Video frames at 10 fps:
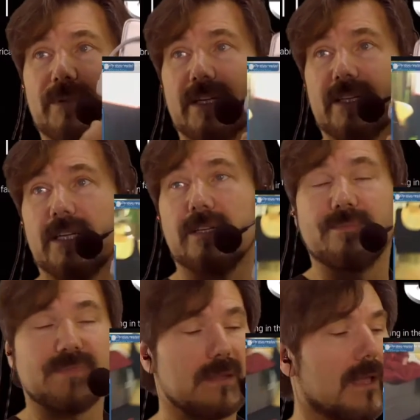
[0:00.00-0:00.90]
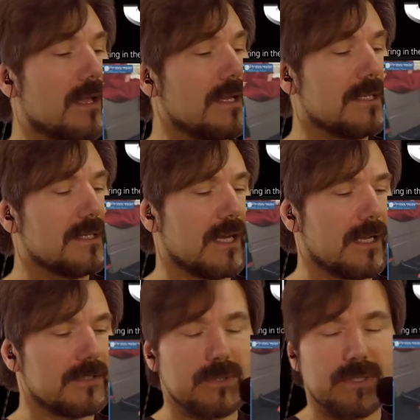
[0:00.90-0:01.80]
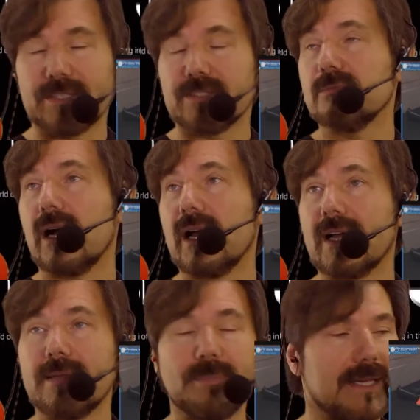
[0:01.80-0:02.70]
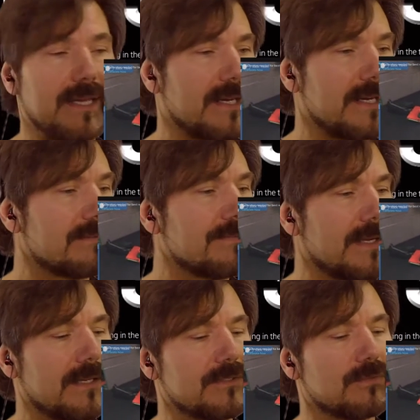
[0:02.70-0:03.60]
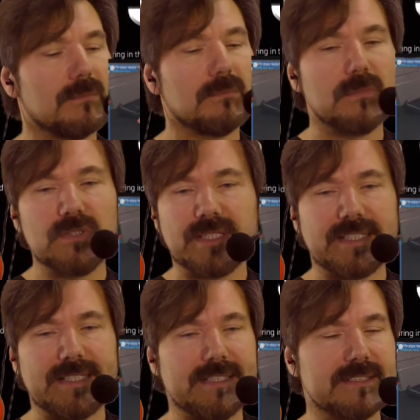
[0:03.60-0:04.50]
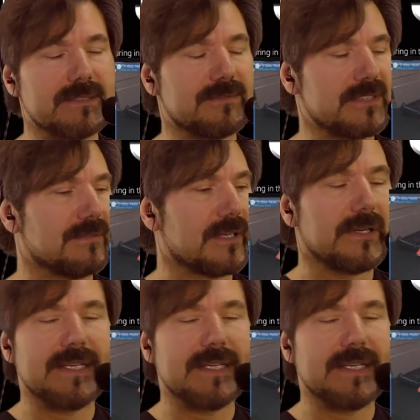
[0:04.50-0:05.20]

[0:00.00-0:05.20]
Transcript: not going to do that to my iPad. I have found removing the adhesive is very